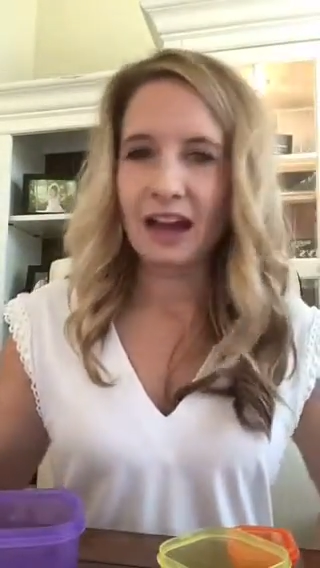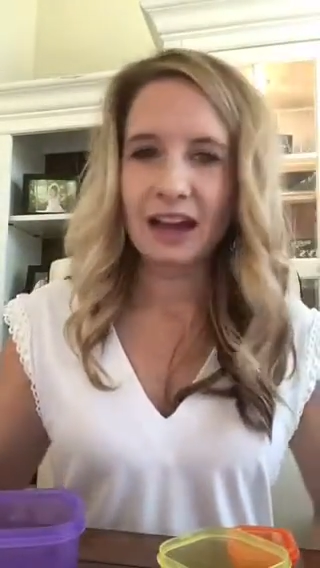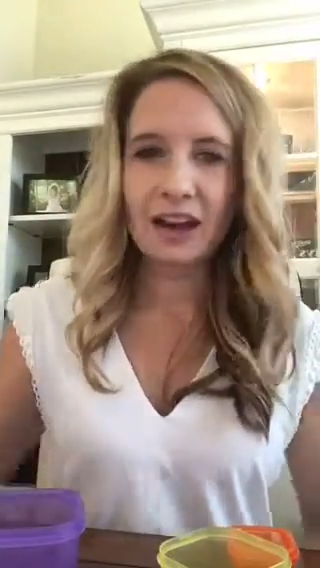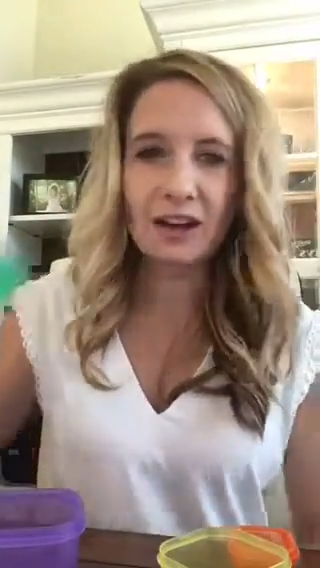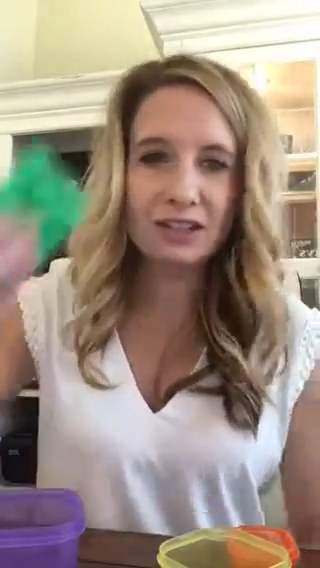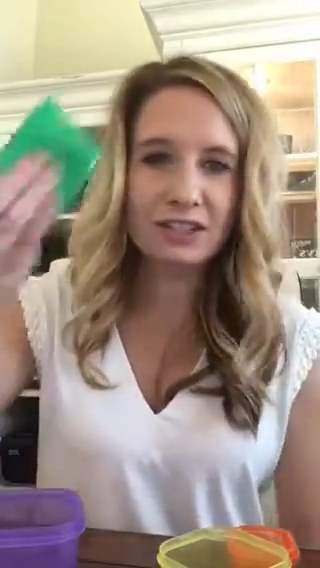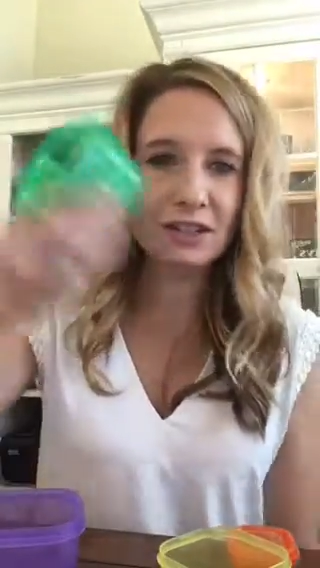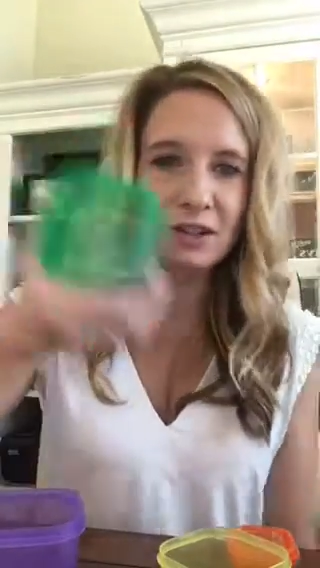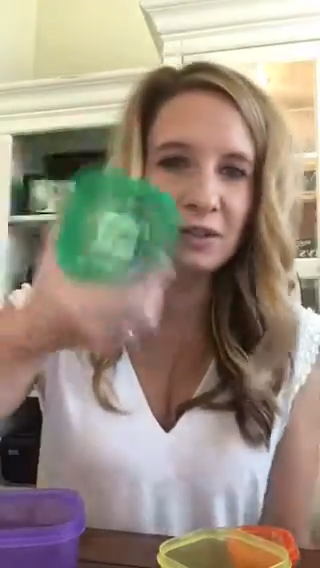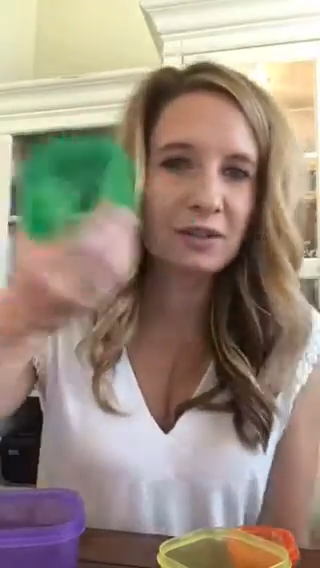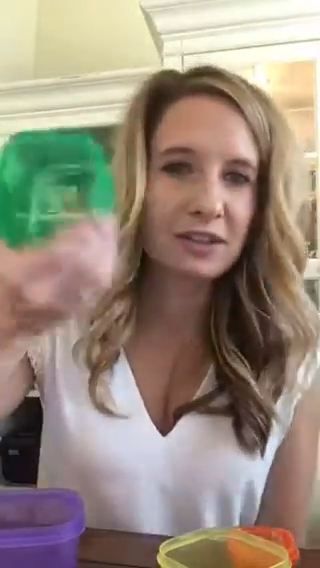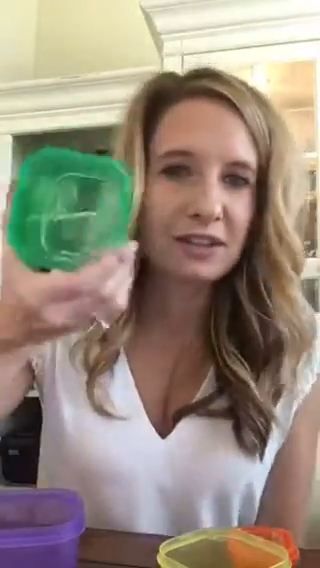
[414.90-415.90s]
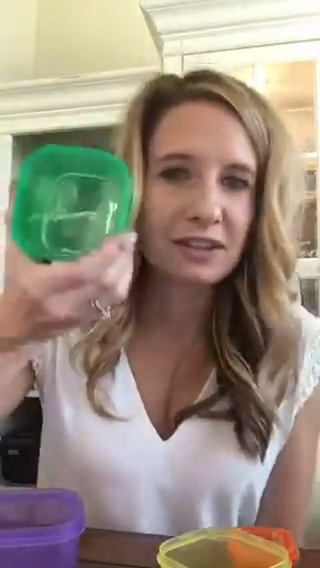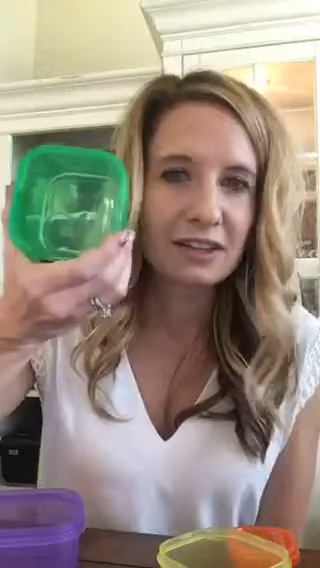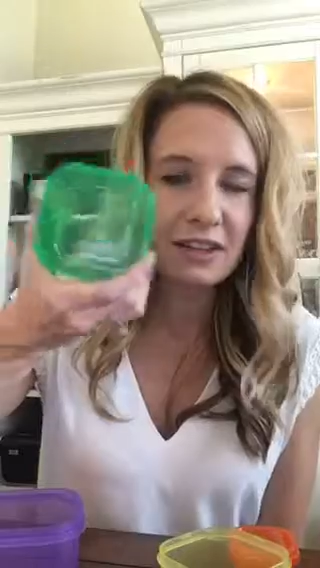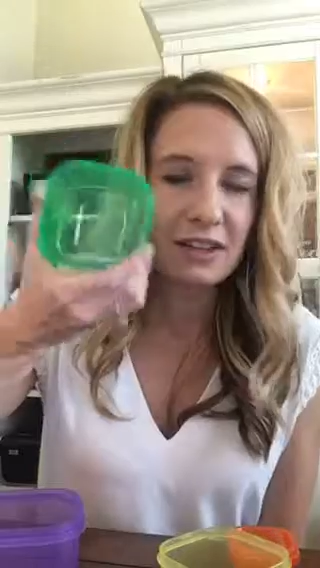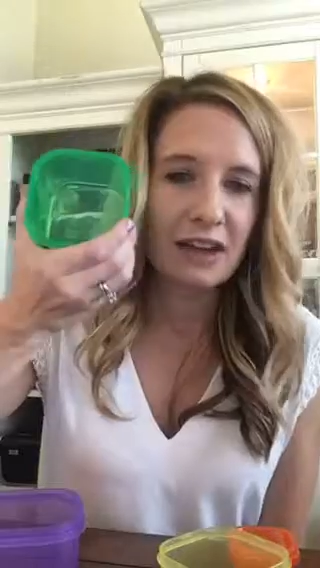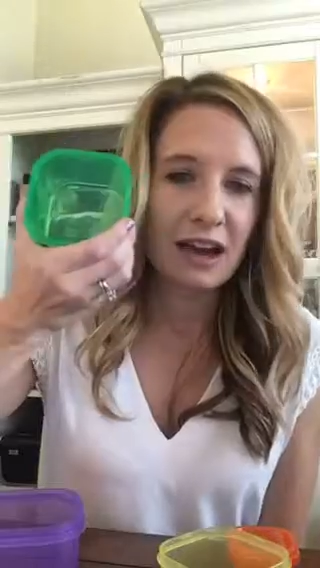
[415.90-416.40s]
I also...
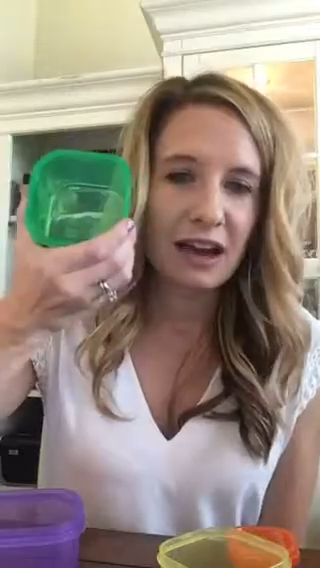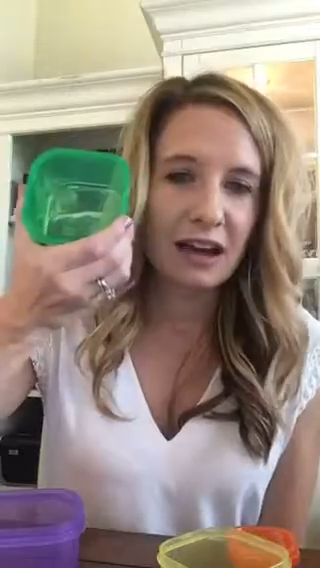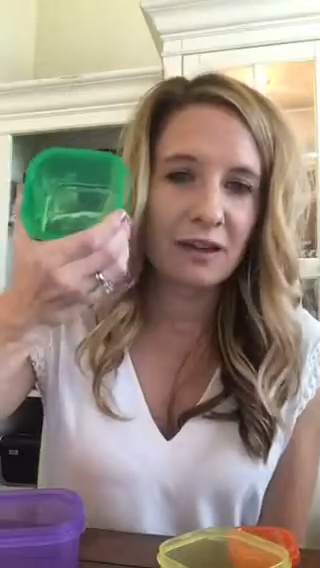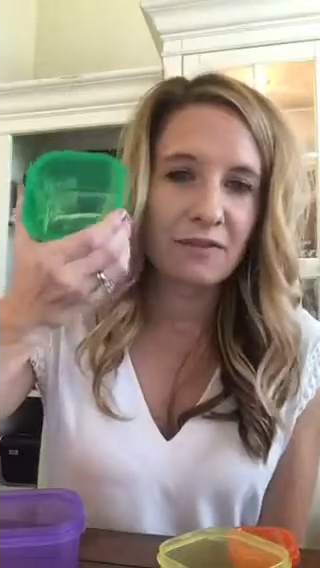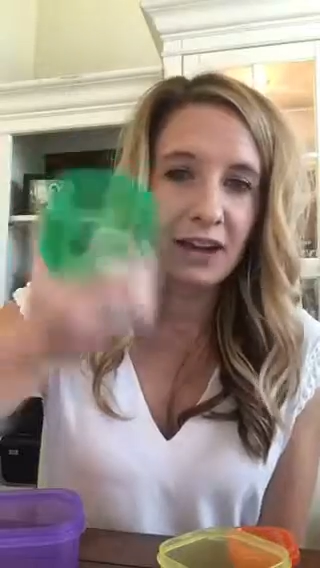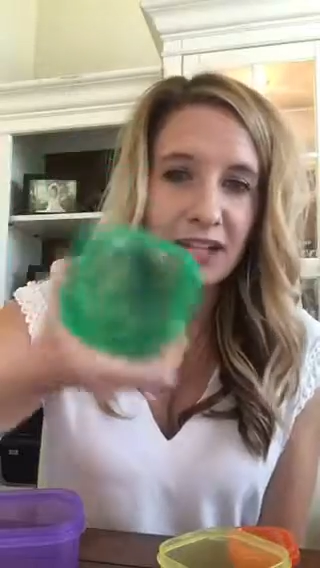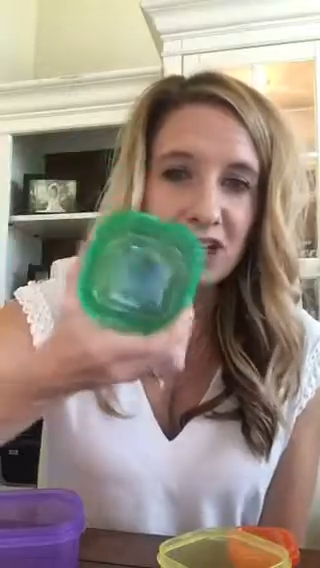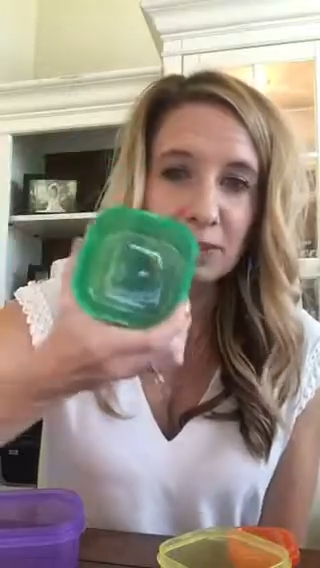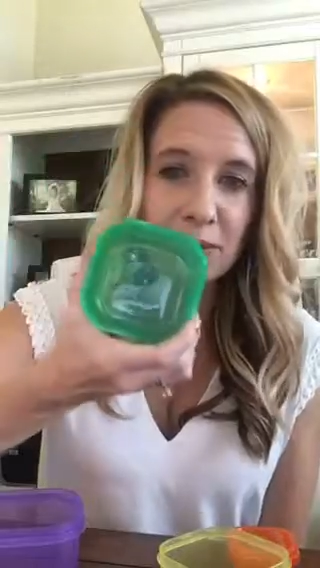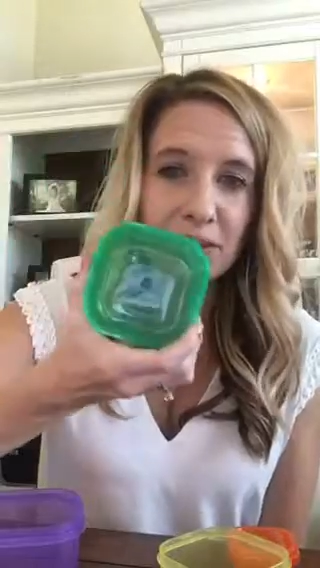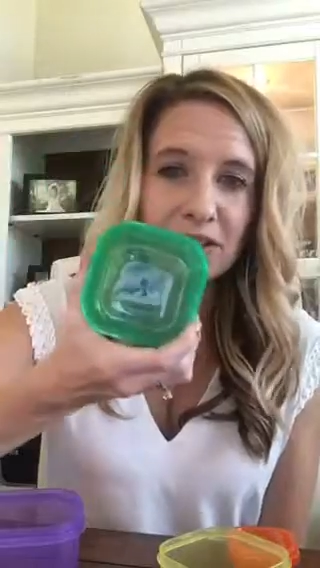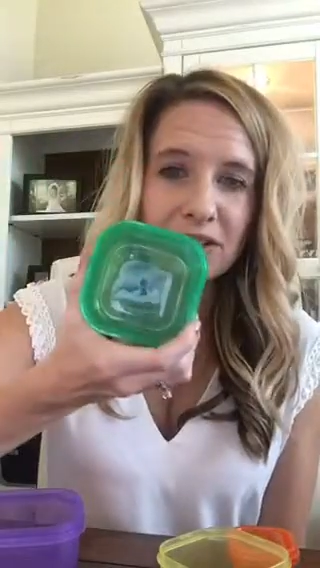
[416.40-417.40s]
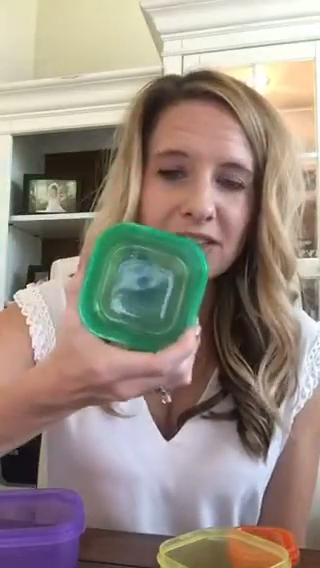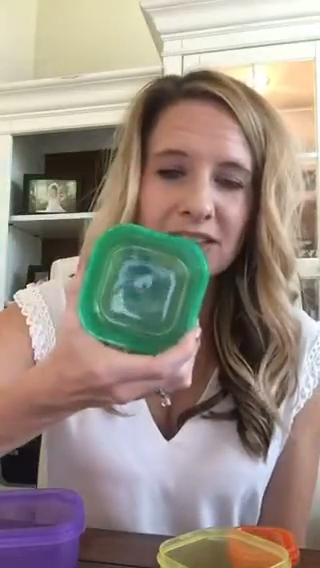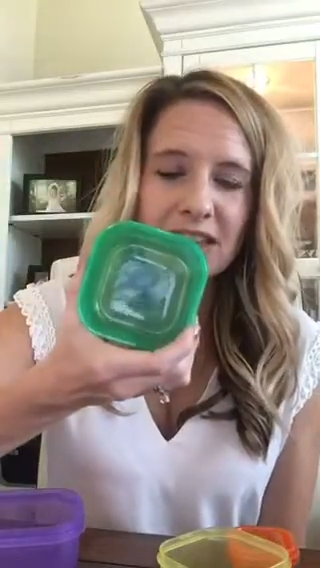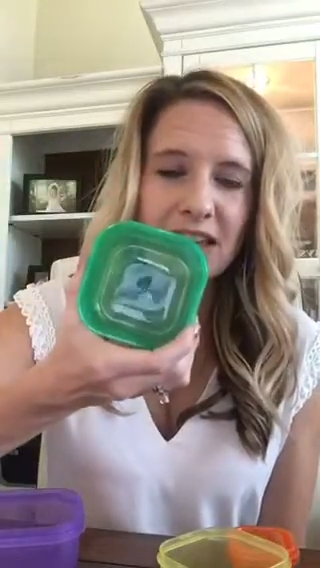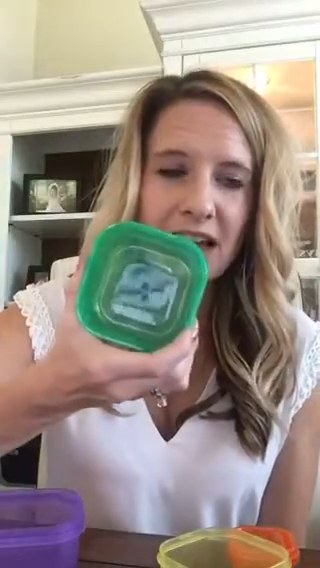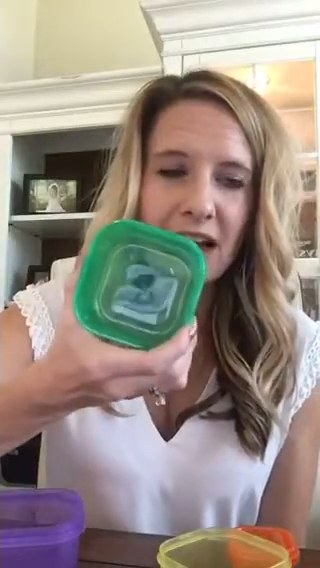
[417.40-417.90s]
vegetables,